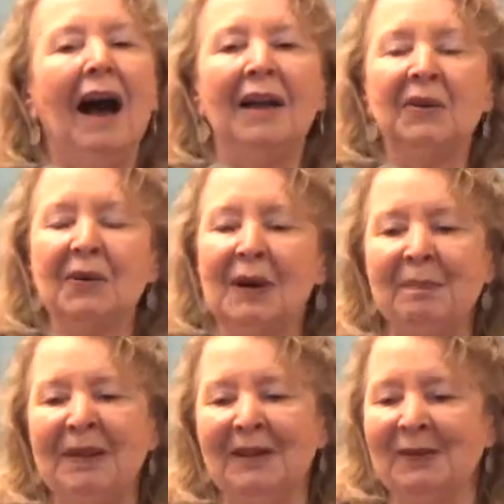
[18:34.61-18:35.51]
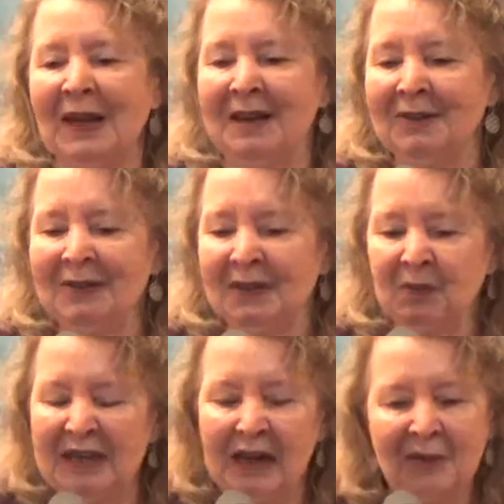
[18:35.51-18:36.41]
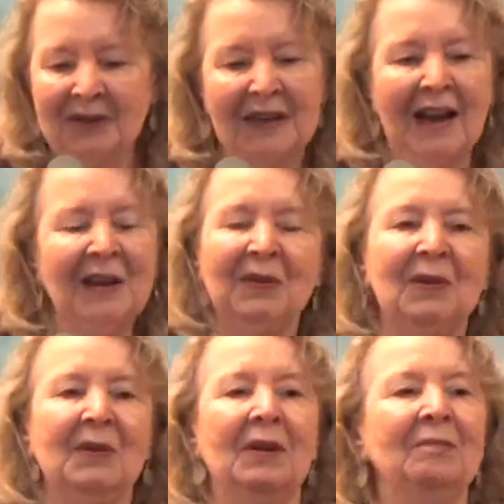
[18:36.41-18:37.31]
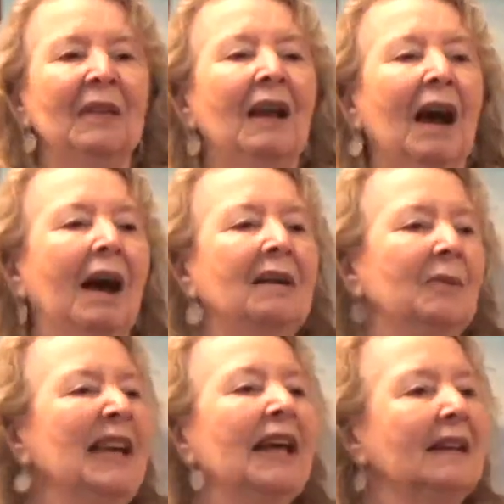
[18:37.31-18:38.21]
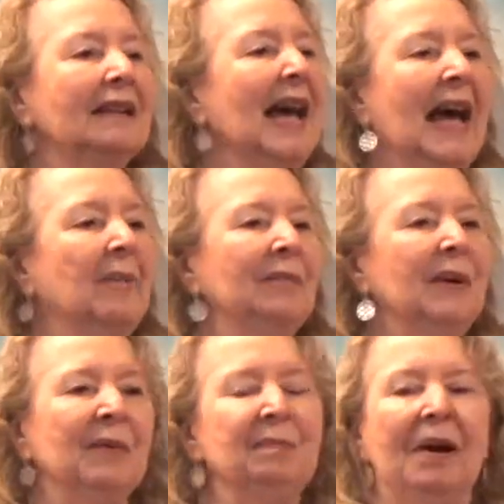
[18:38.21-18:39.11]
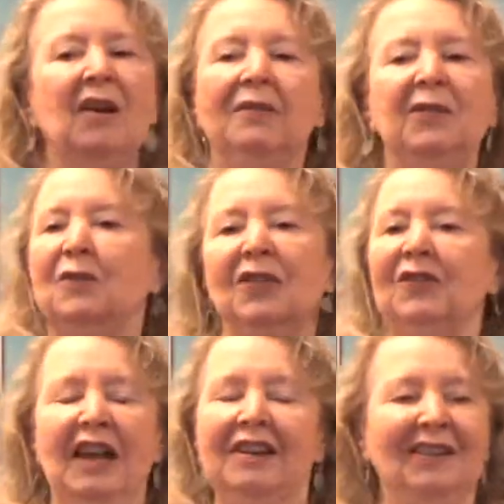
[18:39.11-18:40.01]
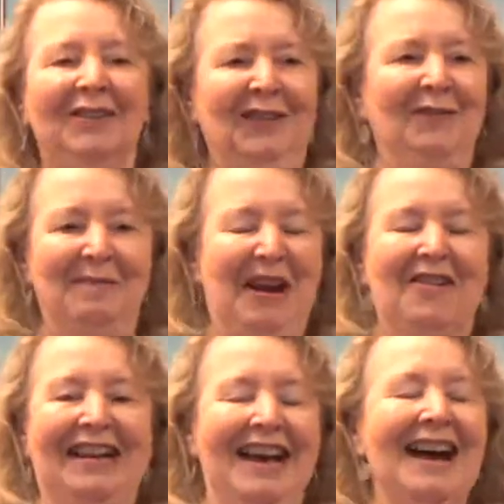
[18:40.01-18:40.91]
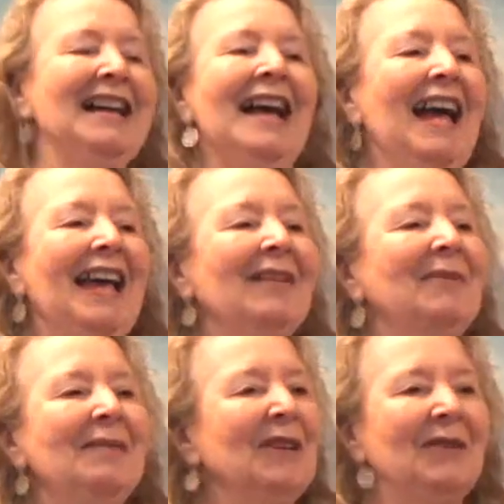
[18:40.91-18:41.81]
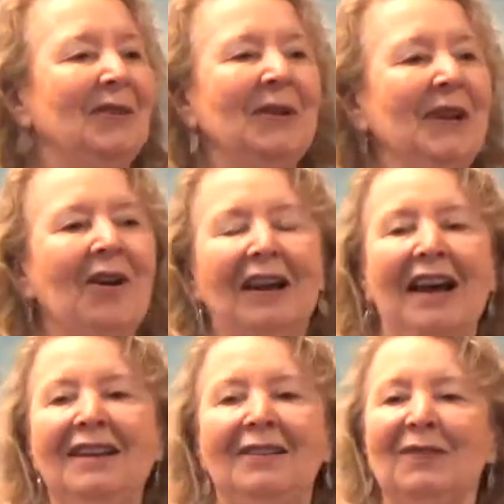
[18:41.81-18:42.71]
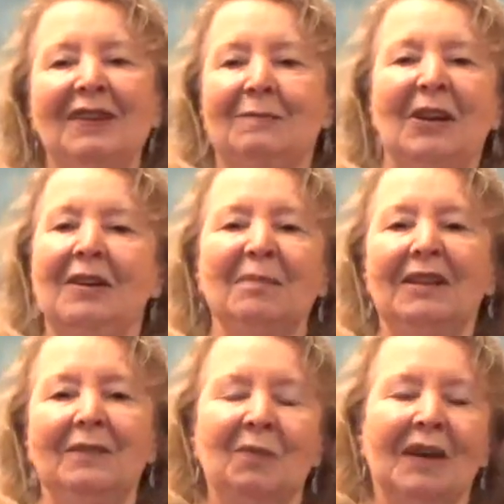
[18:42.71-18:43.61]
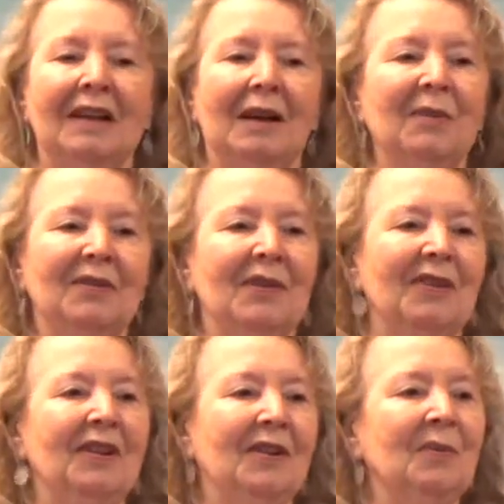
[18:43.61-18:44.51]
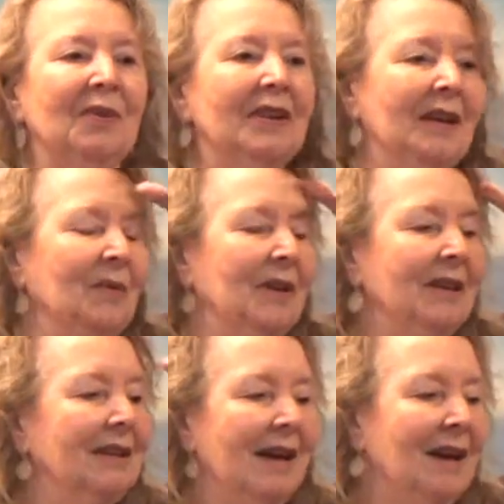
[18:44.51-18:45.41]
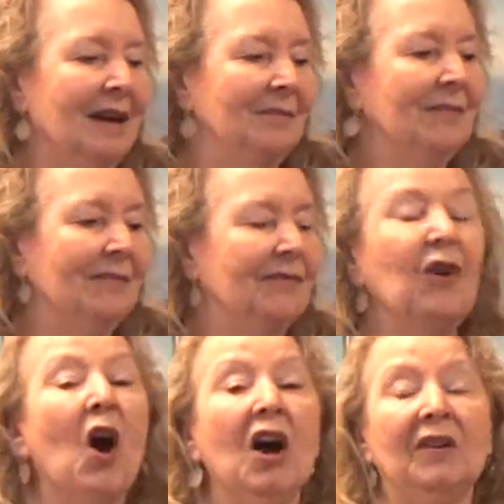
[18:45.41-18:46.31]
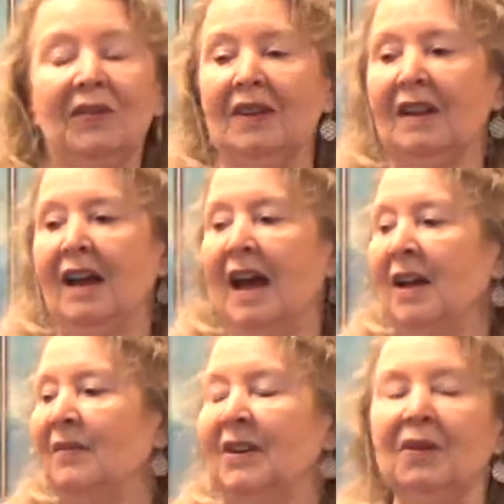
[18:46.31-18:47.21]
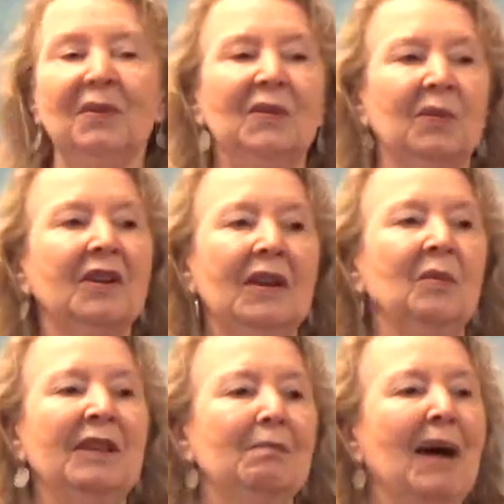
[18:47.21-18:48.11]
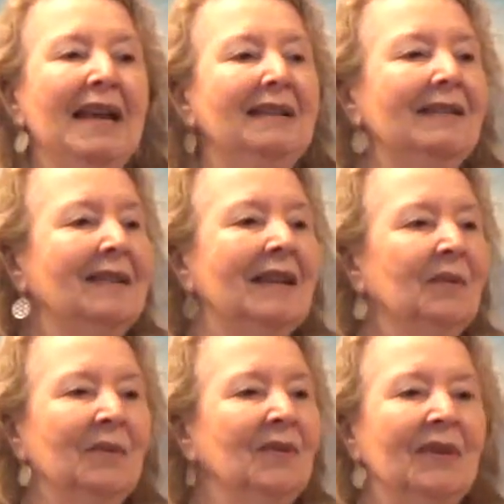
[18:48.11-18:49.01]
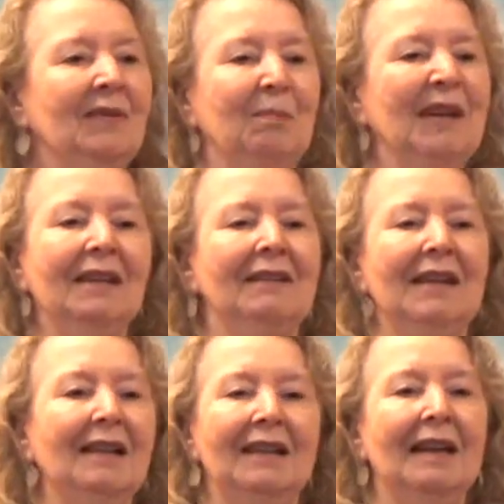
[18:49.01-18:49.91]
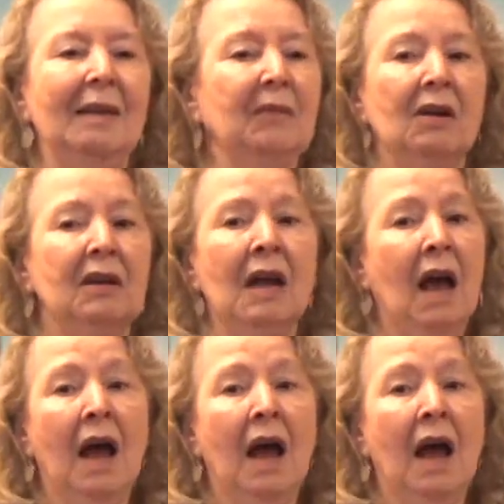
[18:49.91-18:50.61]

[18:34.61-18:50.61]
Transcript: I grew up in the sciences, and when I was in high school, our, we had a lab, and we were part of Future Scientists of America, and we were doing all kinds of experiments, and one gal was over here working with uh, frogs, and a guy over here was working with mice, and it was this big deal, and I'm going,